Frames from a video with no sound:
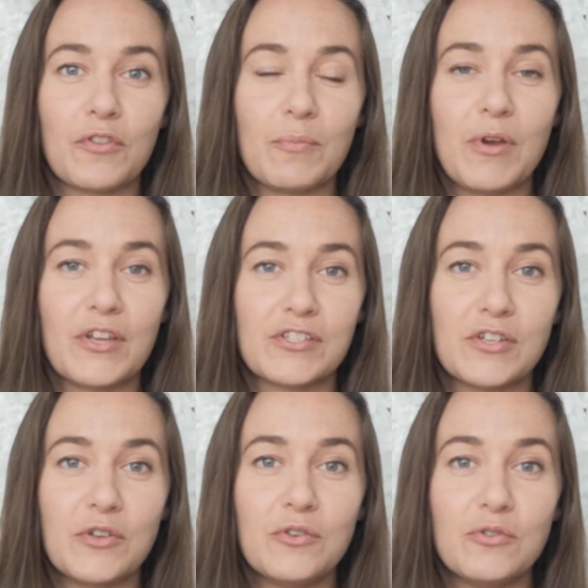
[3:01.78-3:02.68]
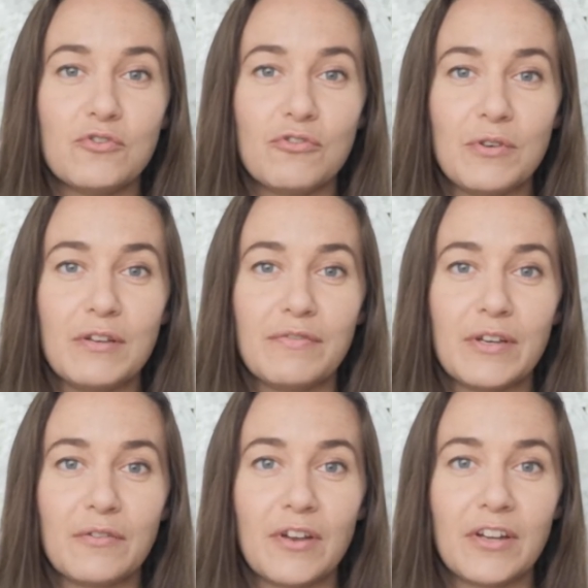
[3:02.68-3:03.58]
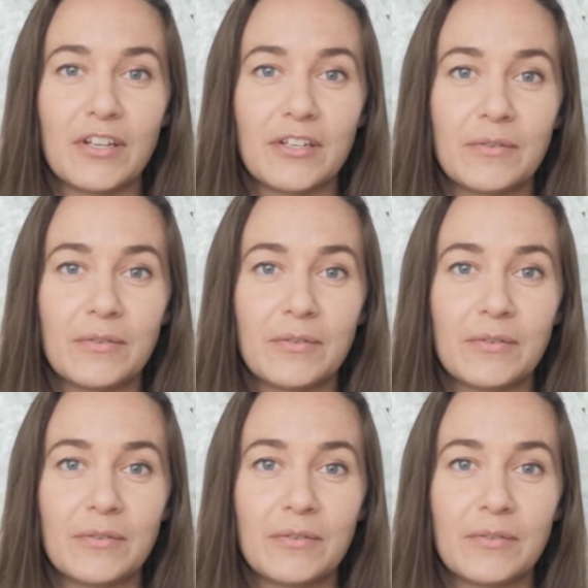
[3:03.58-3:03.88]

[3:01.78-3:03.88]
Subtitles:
the person who you truly feel like.